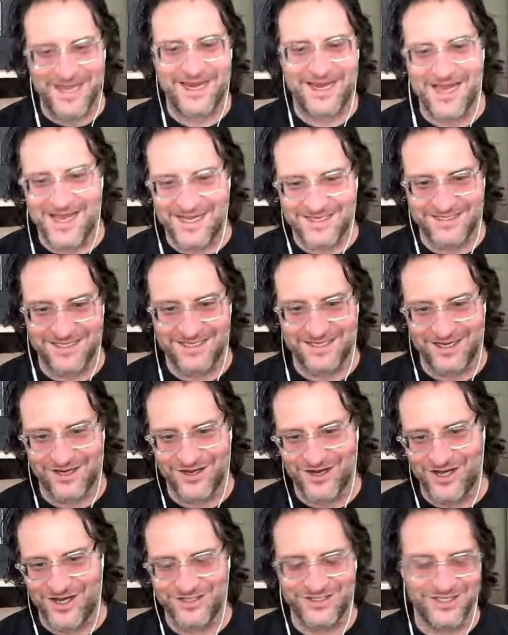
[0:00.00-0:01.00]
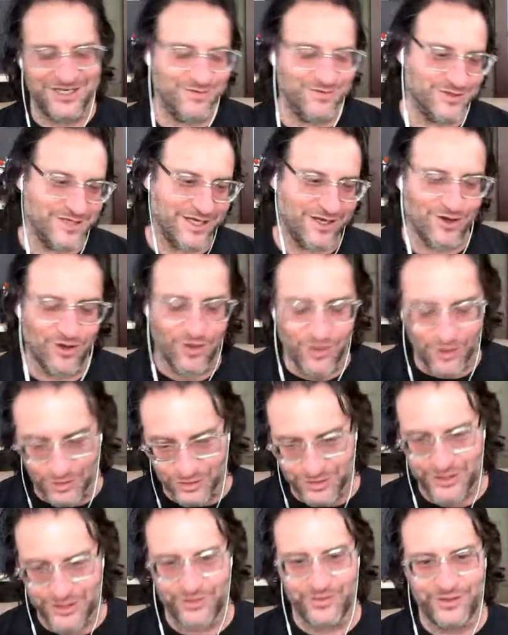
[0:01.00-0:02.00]
accident that caused it. It was like a whole
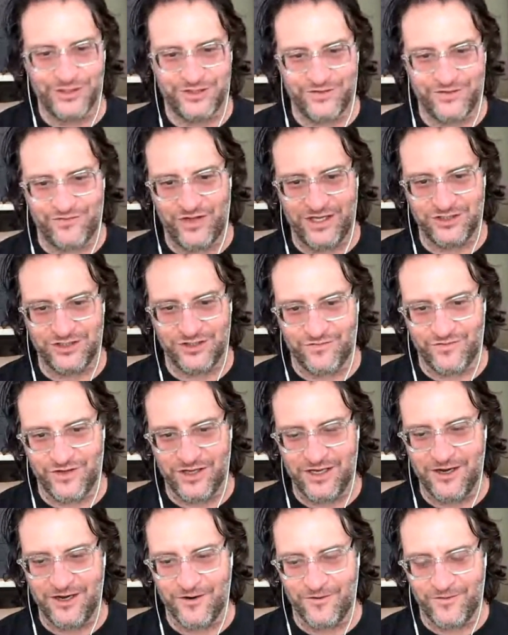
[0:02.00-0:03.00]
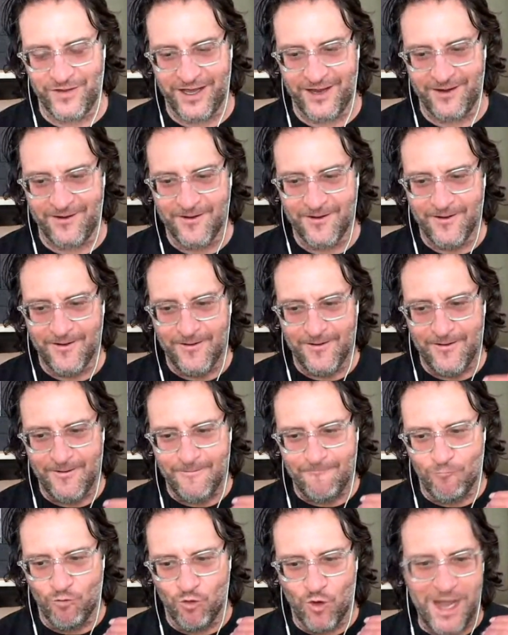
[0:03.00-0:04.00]
series of things over the year that
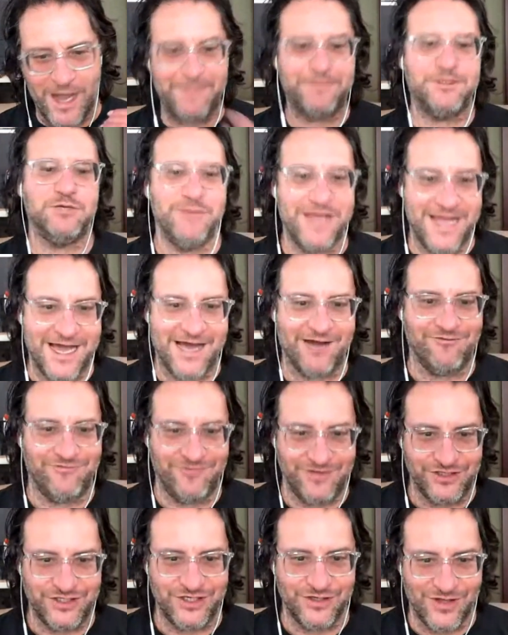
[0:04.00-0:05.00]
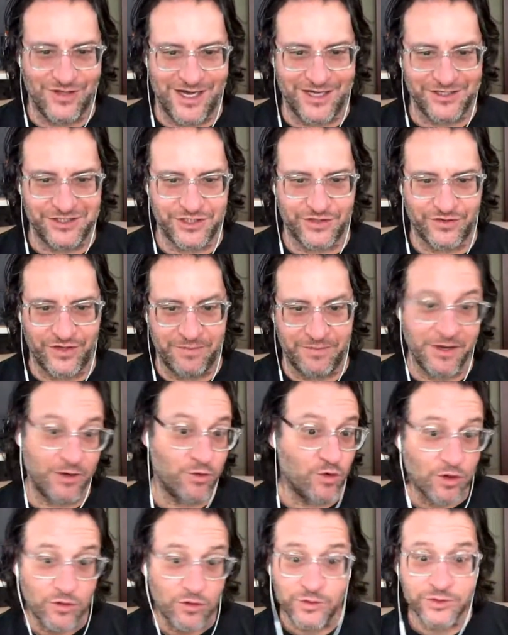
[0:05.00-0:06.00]
wiped me out physiologically. My
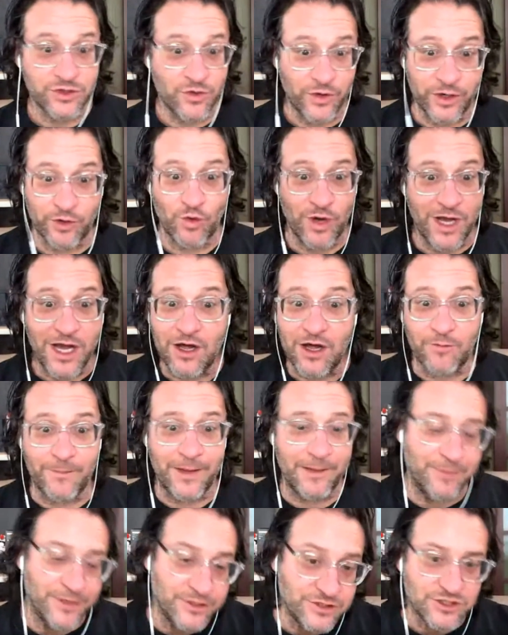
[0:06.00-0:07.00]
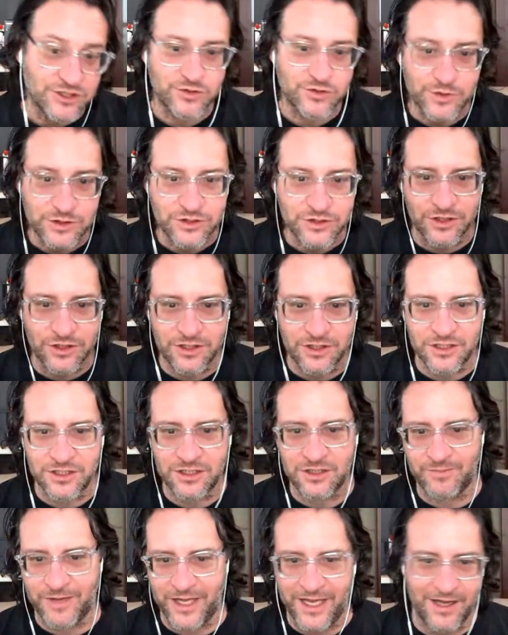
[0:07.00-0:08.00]
world was going well. My business was good.
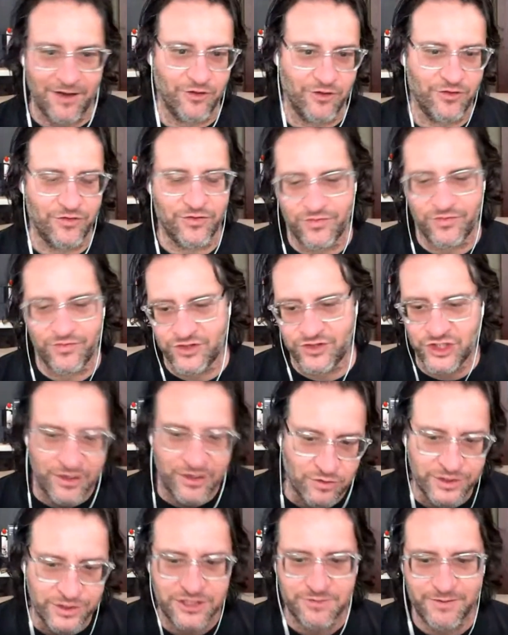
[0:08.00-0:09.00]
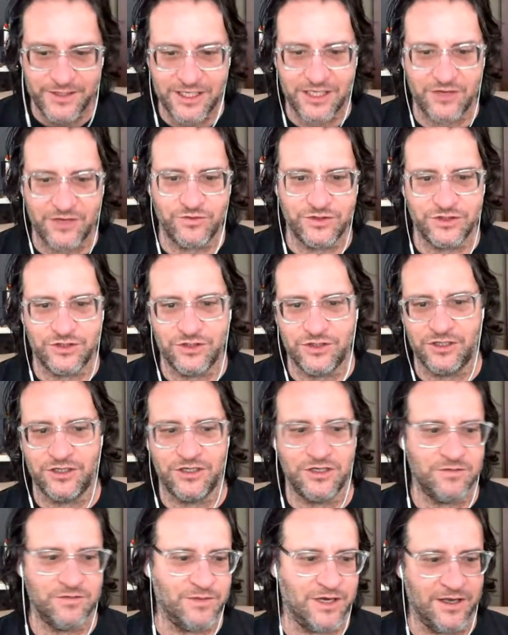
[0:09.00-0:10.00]
My health, generally speaking, was
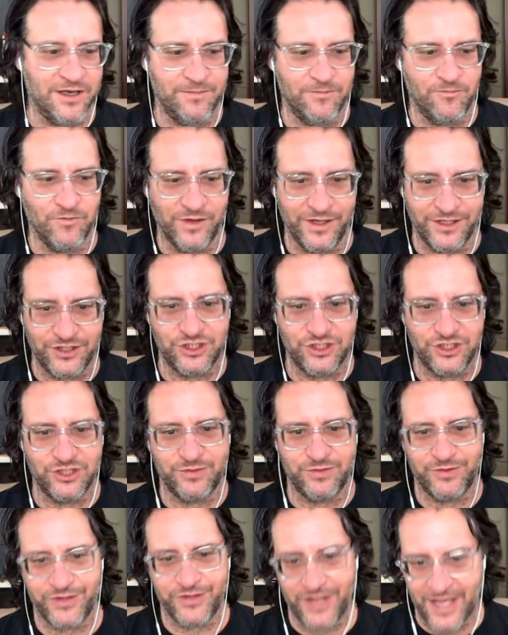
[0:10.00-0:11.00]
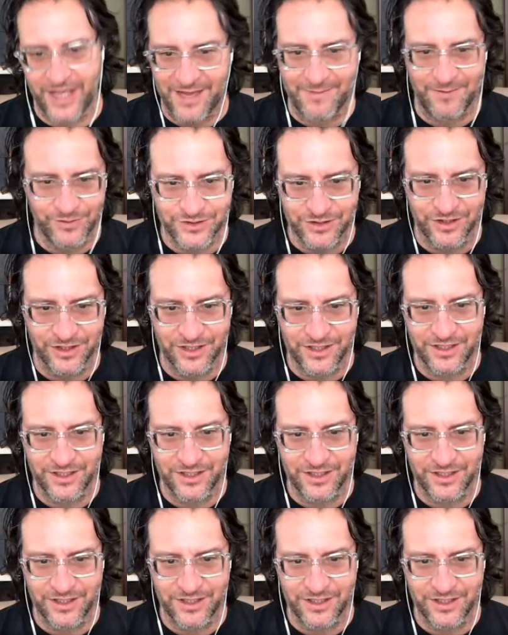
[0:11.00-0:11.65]
good. My relationship with Amy was good.